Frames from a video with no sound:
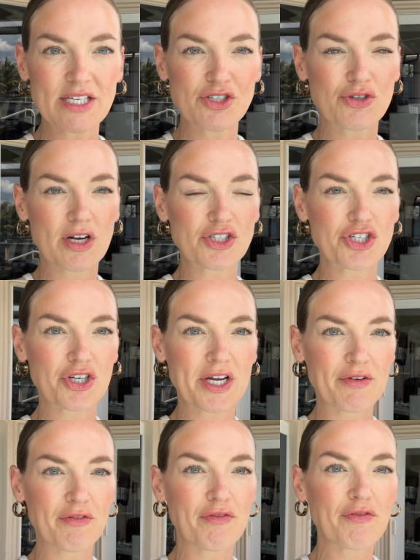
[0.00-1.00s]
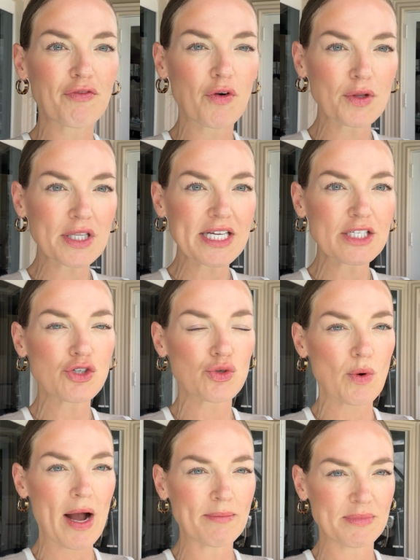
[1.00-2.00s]
structure can fully
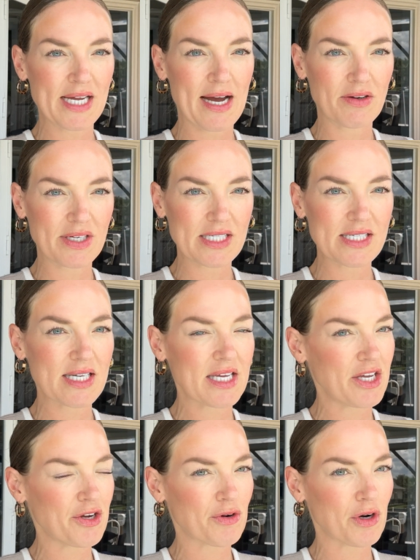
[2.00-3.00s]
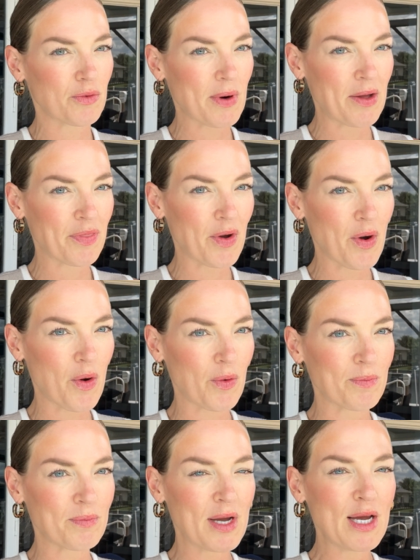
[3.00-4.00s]
drop down and secure around the
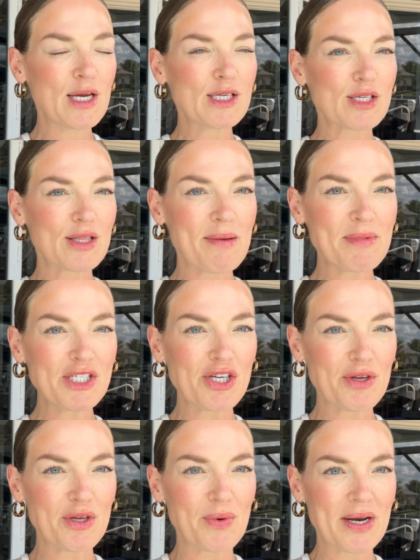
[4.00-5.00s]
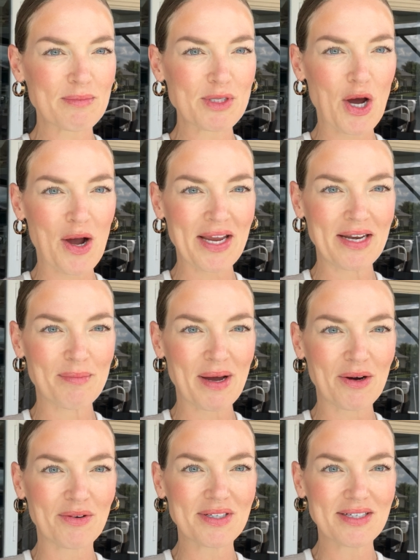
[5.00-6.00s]
home. So let me show you what I'm talking
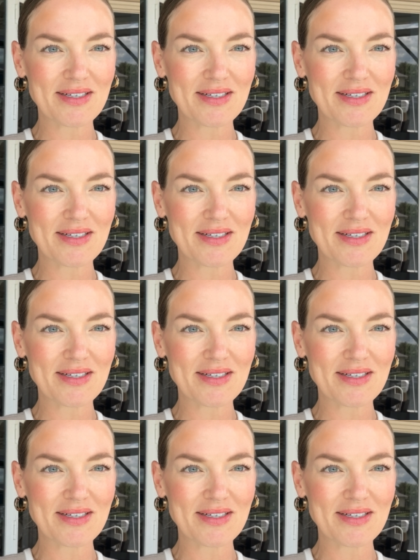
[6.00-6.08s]
about.